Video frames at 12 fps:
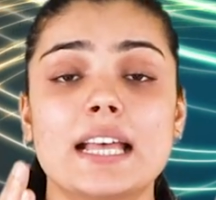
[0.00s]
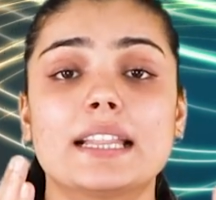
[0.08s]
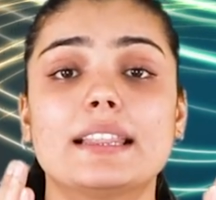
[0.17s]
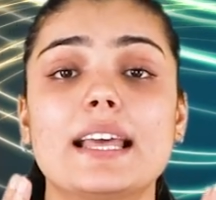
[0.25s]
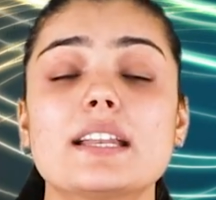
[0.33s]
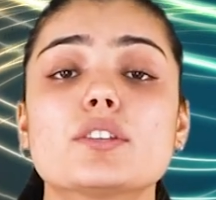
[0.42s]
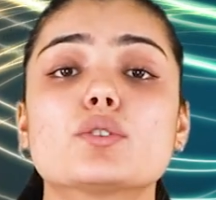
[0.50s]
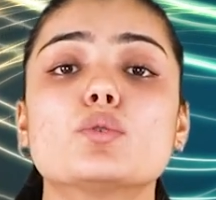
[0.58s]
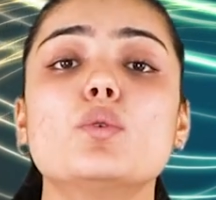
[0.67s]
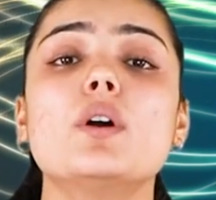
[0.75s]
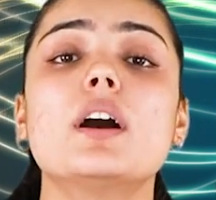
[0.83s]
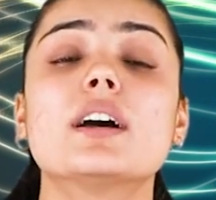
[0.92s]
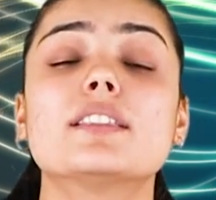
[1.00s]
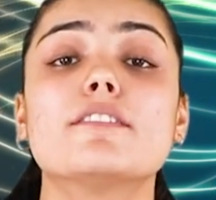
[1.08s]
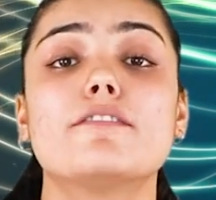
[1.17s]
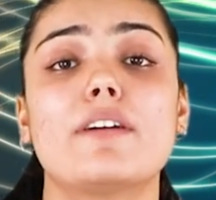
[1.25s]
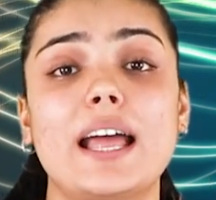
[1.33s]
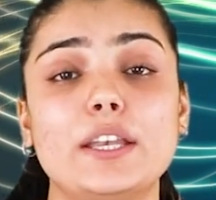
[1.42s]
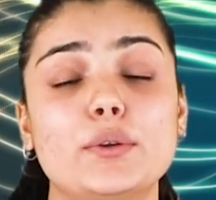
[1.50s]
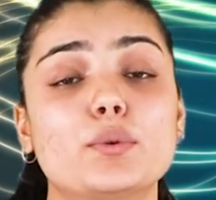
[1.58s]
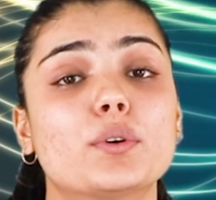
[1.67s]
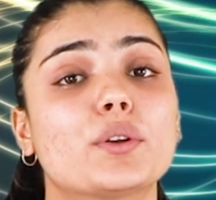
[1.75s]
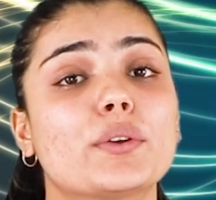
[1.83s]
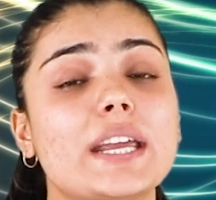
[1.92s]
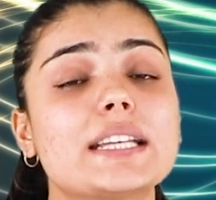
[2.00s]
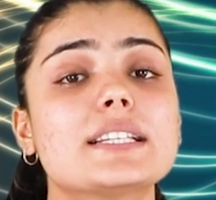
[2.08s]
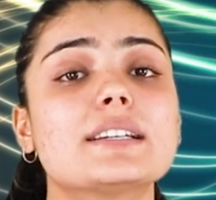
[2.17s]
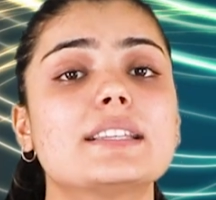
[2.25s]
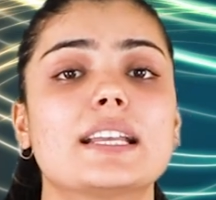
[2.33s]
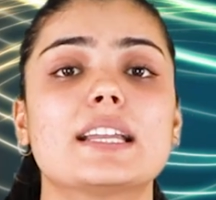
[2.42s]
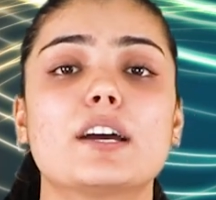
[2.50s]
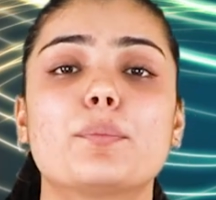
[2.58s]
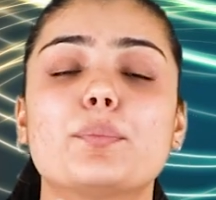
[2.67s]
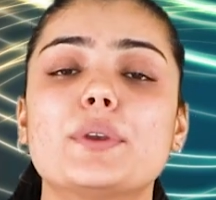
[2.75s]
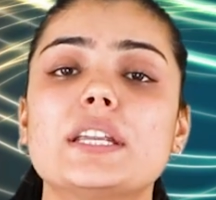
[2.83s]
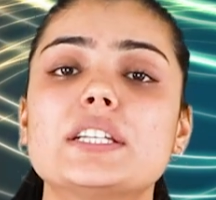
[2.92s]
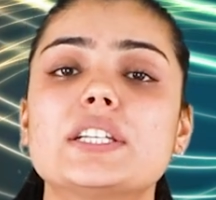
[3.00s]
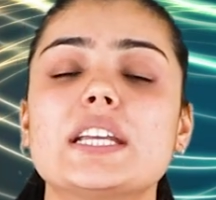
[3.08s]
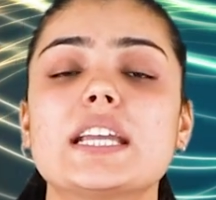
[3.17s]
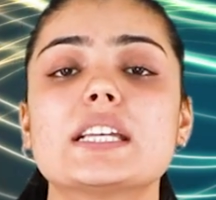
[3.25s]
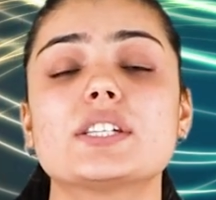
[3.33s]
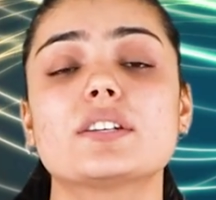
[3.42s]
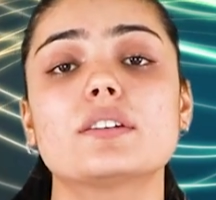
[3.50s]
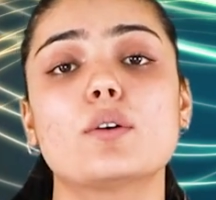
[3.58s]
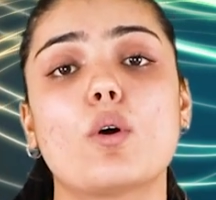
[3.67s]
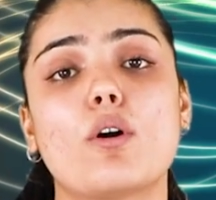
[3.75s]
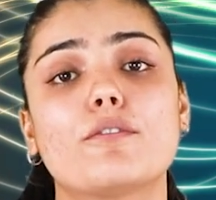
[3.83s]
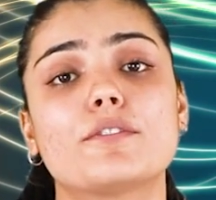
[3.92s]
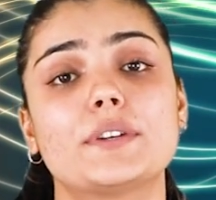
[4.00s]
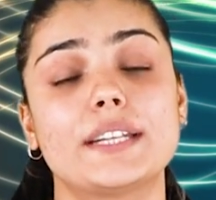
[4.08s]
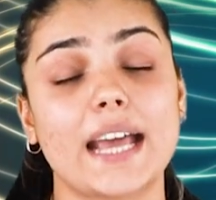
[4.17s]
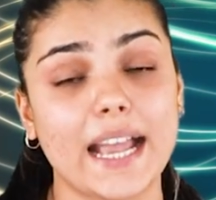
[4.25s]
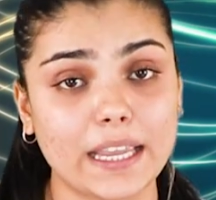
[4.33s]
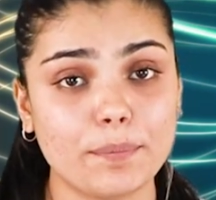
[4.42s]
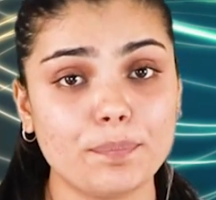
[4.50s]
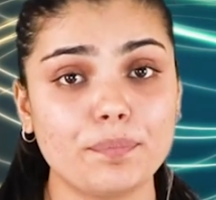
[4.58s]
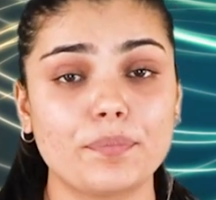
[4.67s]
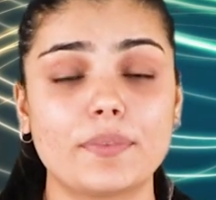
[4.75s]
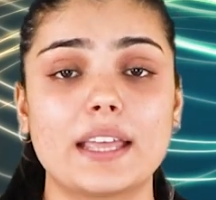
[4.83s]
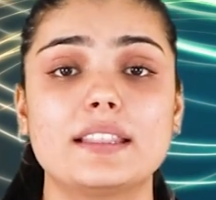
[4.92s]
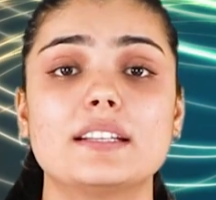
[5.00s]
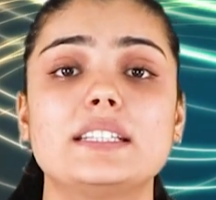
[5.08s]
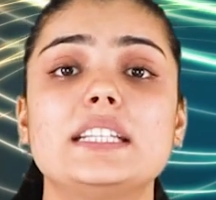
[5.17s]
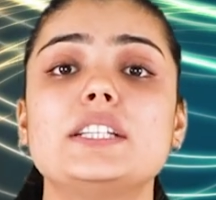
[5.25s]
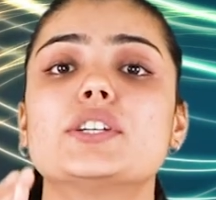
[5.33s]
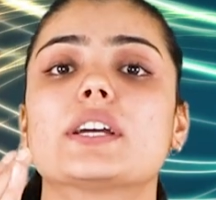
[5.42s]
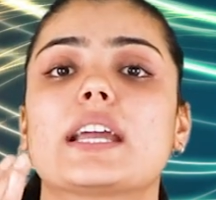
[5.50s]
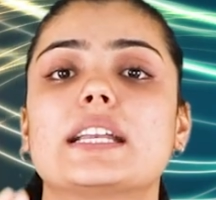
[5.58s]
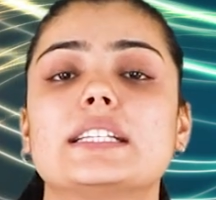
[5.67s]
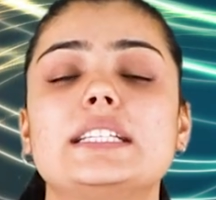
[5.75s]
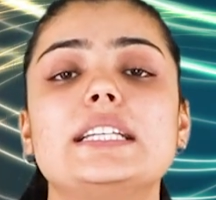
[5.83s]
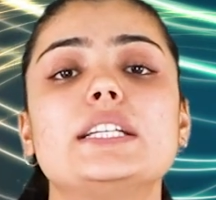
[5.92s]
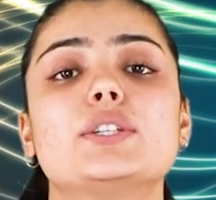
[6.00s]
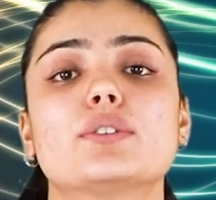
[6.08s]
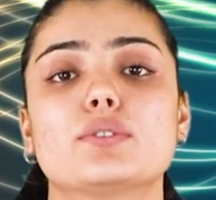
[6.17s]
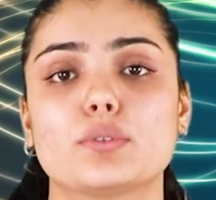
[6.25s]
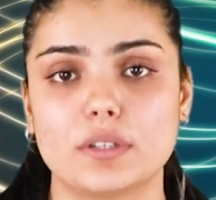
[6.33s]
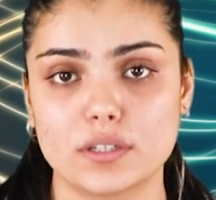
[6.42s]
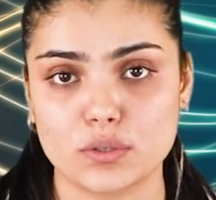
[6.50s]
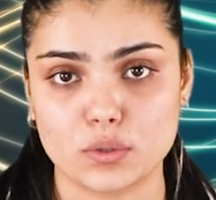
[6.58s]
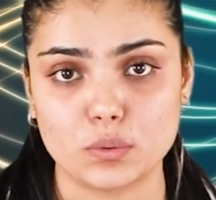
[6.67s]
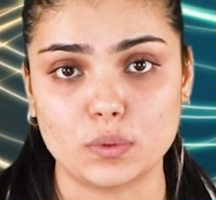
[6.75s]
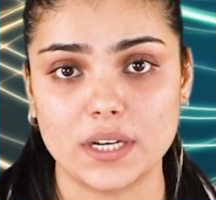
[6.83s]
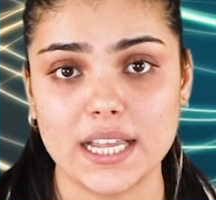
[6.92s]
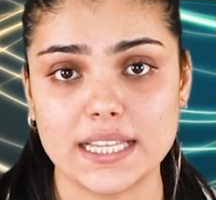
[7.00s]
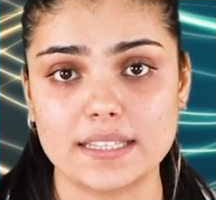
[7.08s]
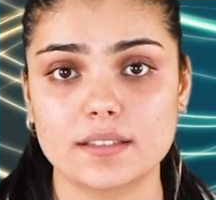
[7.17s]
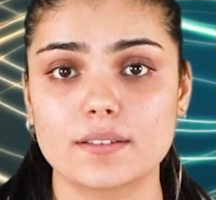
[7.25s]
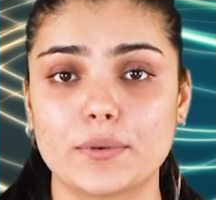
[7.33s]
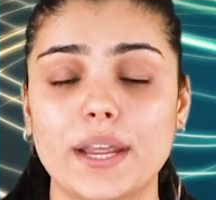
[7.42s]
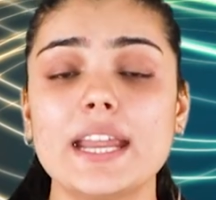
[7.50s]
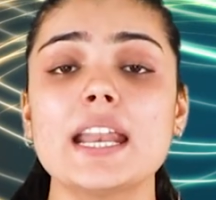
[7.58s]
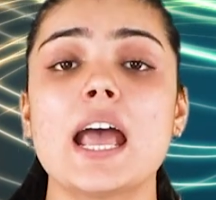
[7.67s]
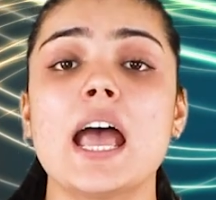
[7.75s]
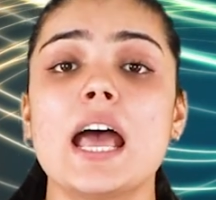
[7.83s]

There is no other value greater than appreciation of time that the teacher can teach to the student, right?